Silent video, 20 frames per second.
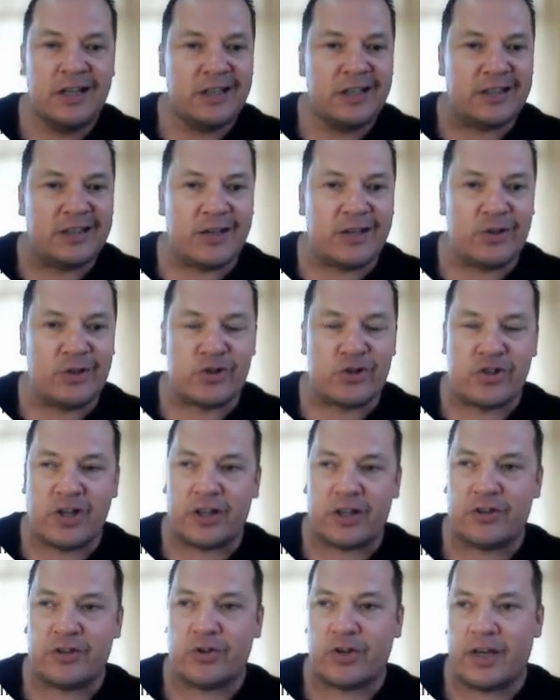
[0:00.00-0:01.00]
Then you
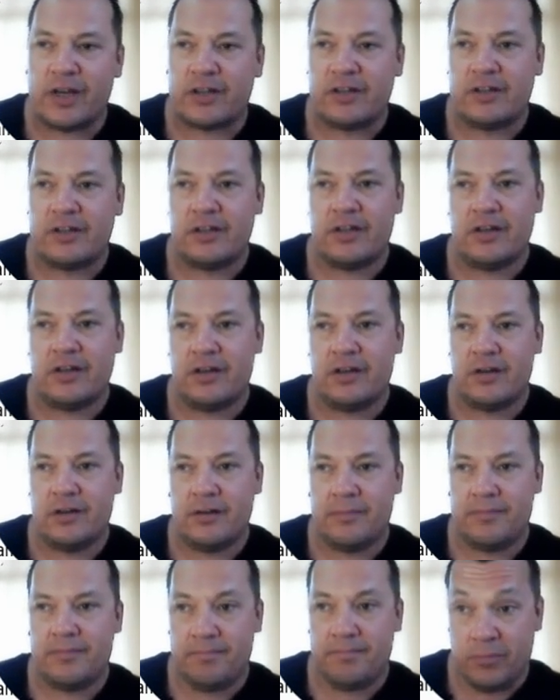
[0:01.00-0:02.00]
start to get
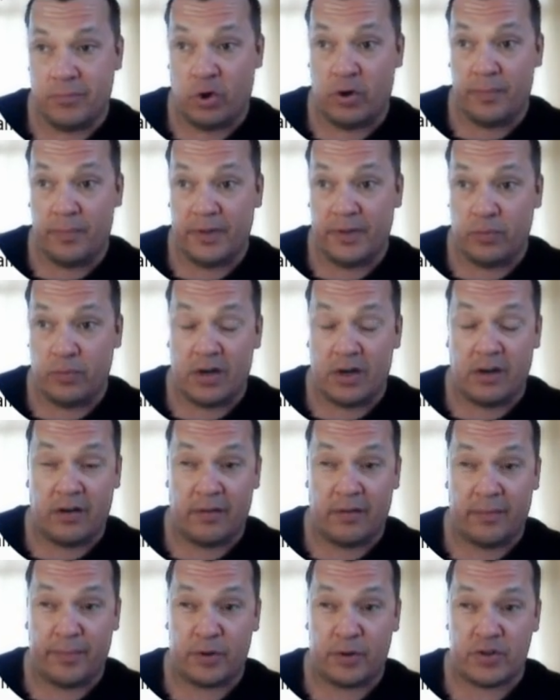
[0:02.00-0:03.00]

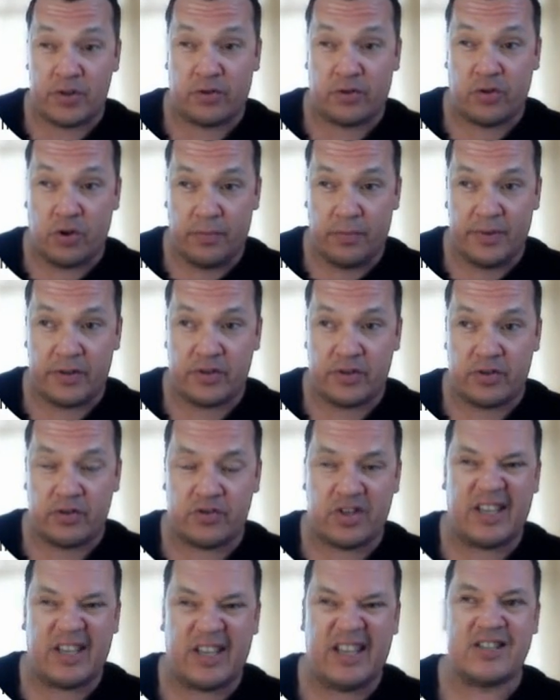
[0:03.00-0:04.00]
100%
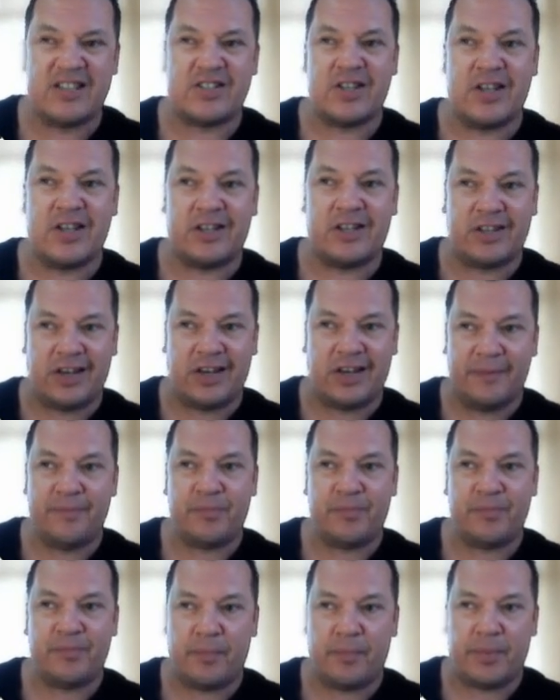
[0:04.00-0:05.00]
commissions instantly
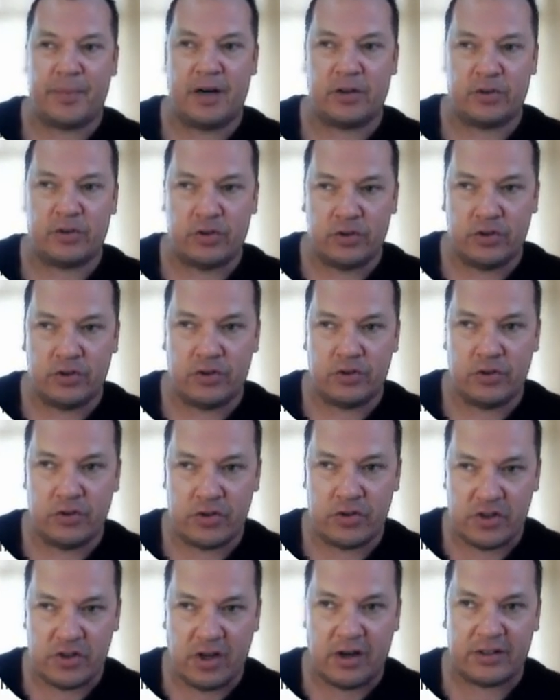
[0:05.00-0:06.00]
about
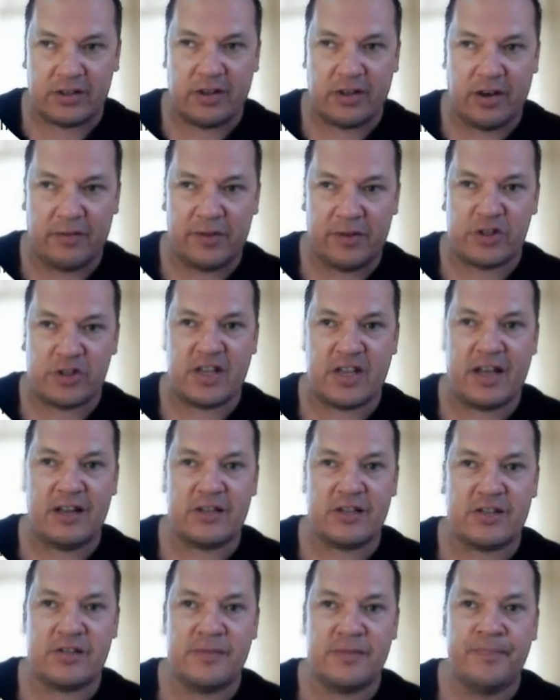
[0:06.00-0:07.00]
starter level
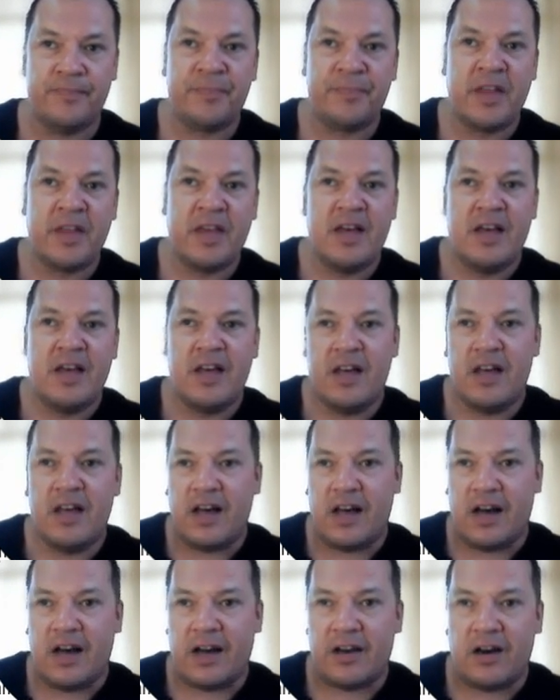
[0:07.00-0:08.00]
sales. And